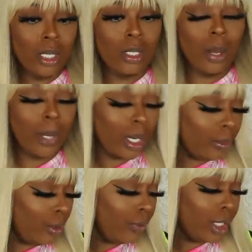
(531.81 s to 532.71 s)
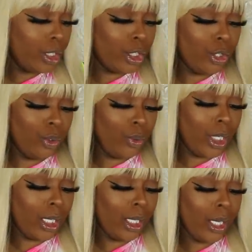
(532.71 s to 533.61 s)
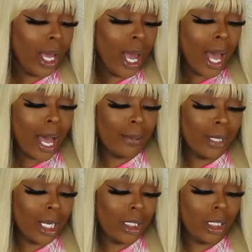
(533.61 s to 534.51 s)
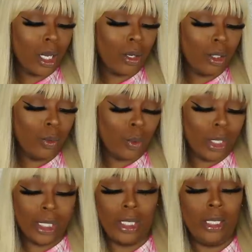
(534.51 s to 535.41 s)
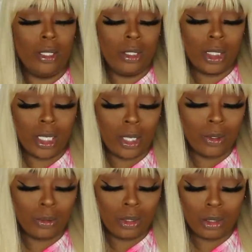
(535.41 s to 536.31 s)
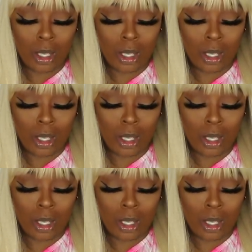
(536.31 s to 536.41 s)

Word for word: So I'm going to move into the I'm not the only one heeled sandal.